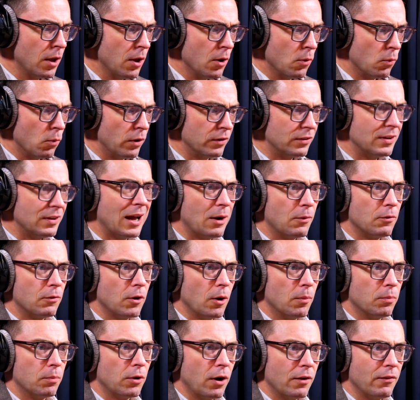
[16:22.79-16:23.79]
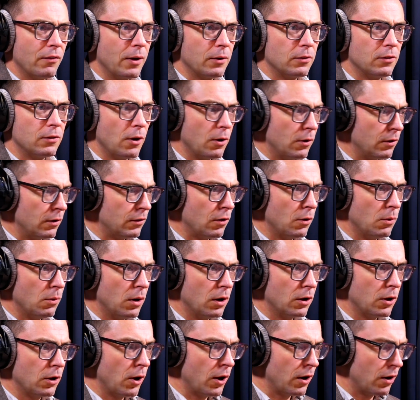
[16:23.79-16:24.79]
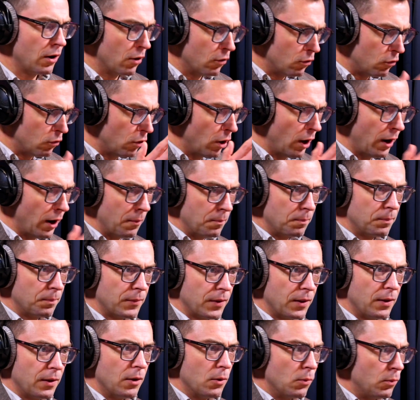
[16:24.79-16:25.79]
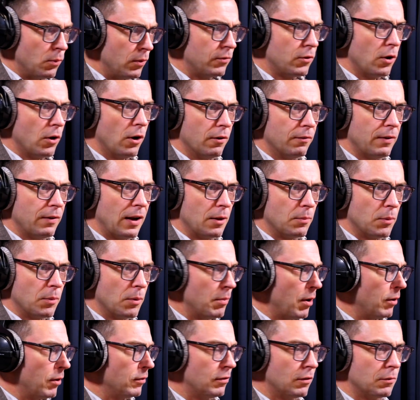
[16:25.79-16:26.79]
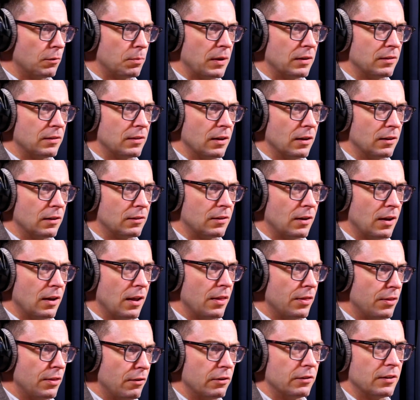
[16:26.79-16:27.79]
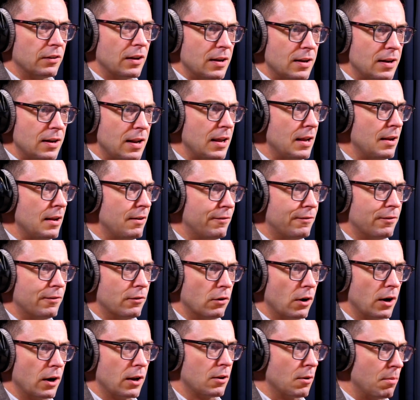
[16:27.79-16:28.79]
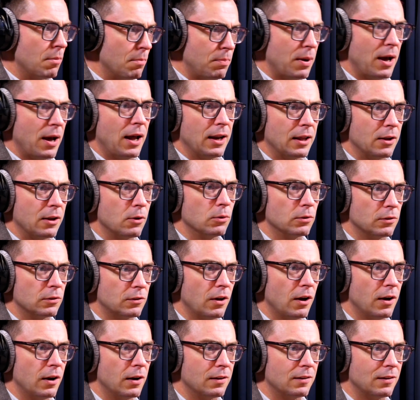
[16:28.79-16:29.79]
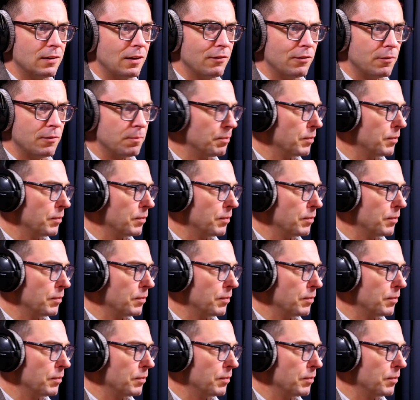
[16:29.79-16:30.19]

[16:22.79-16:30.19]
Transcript: Whereas now we've got private equity owners who are going, right, we've got a valuable motors business. There is a need for a compelling alternative.